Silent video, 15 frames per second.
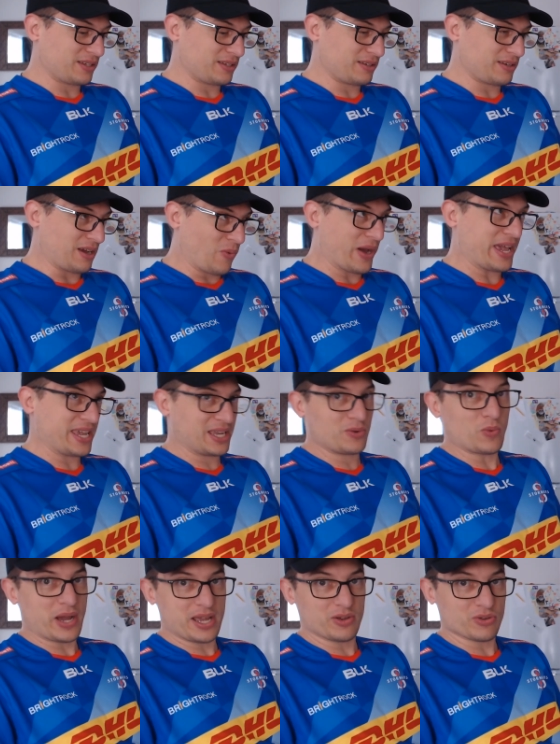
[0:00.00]
away
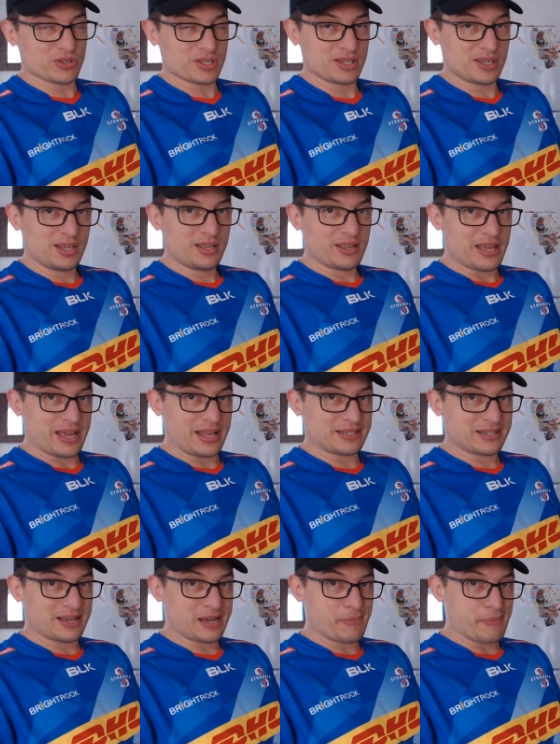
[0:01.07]
in Wales
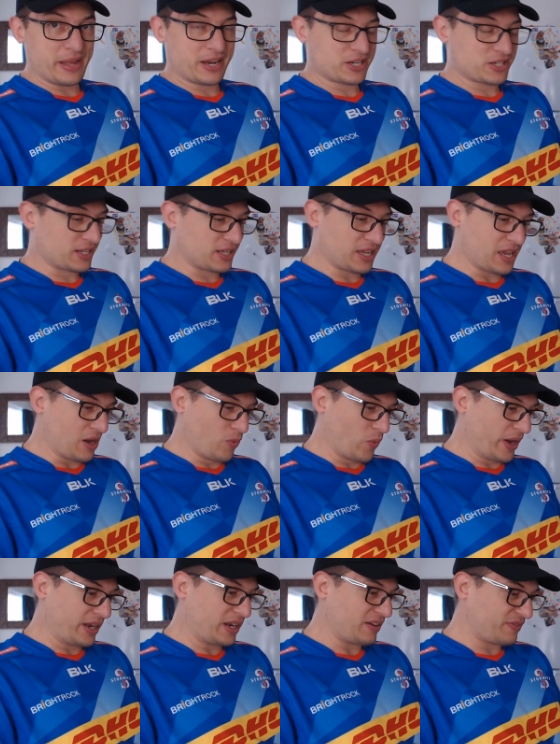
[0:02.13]
and managed to get a
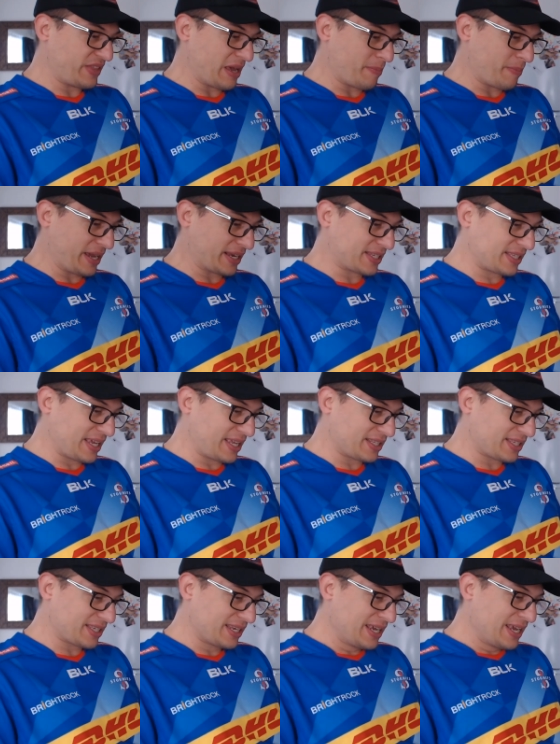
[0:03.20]
win, if that makes
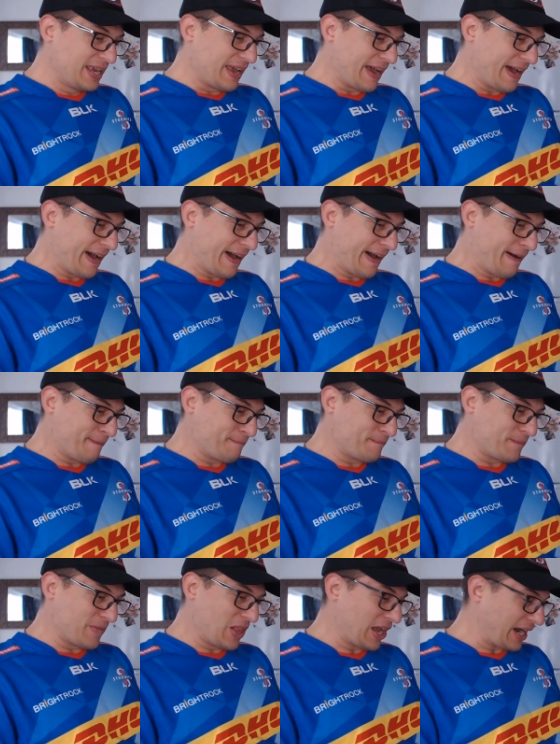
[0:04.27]
sense.
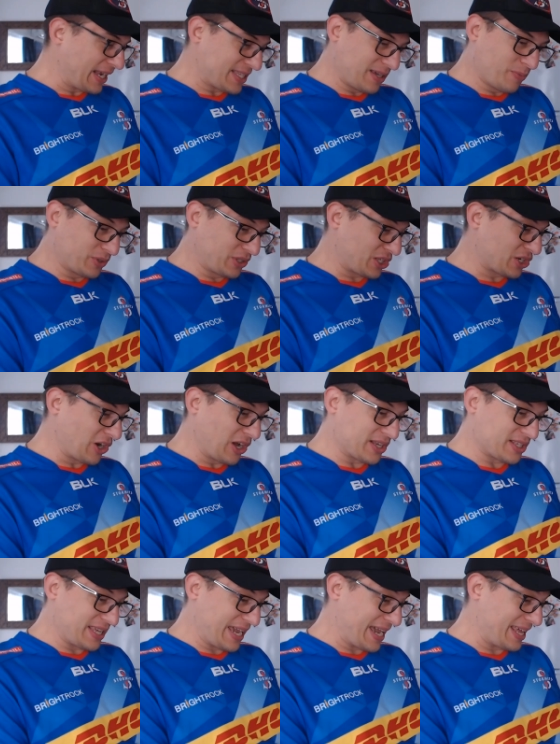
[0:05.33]
Like I said, with the
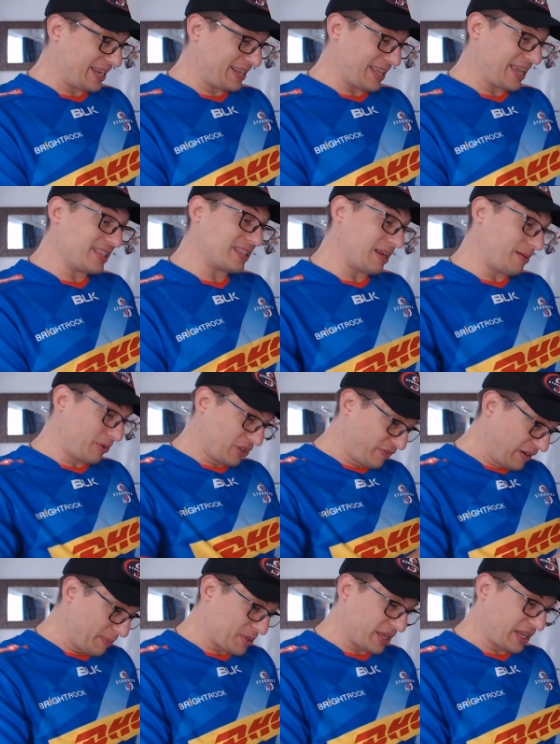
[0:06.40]
Scots, they ended up on the
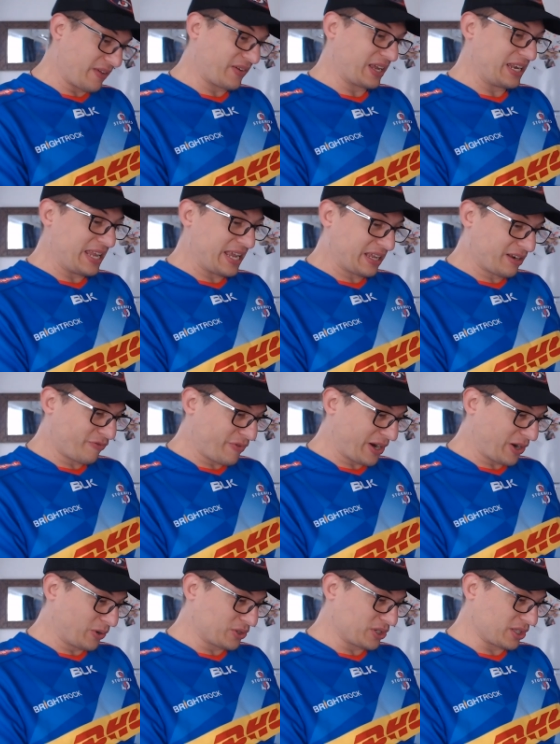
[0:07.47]
flip side having a negative
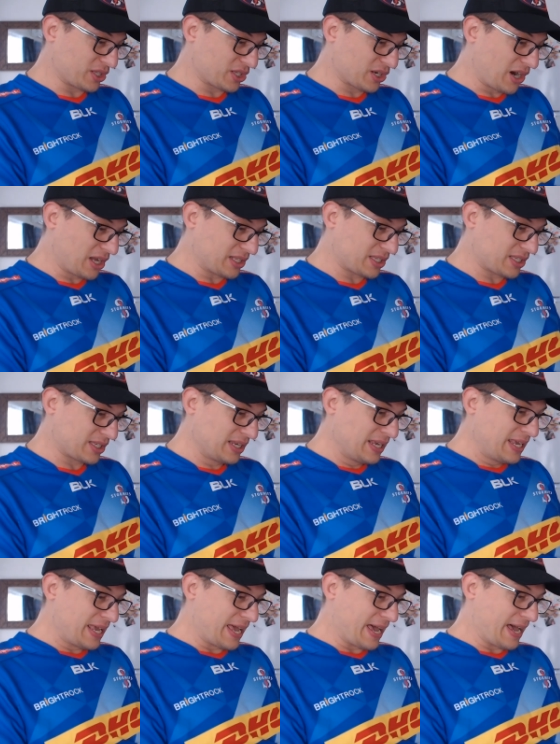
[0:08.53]
record to the Scots.
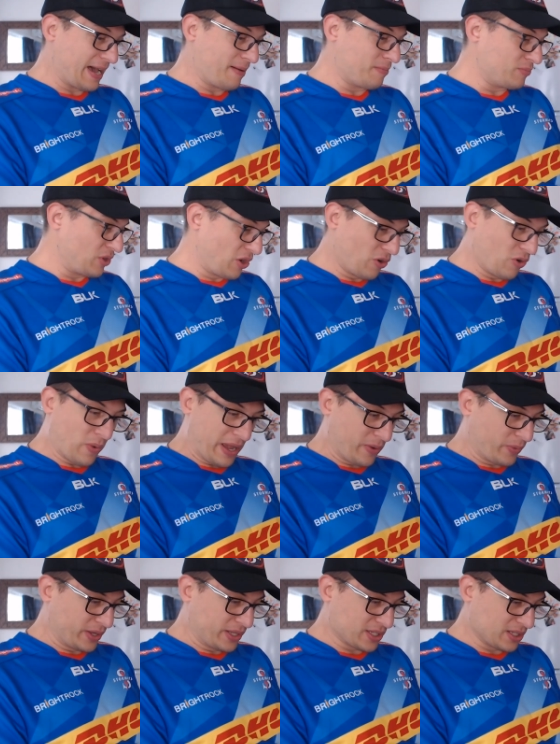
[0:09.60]
No away
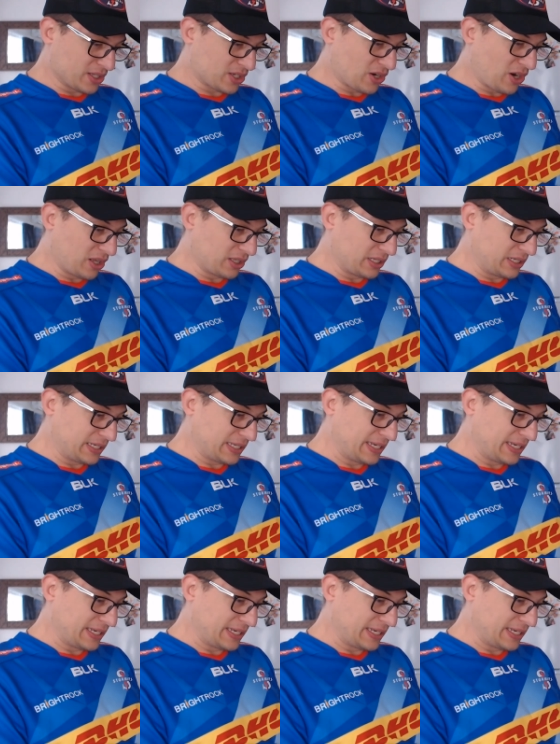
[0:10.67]
wins in Scotland.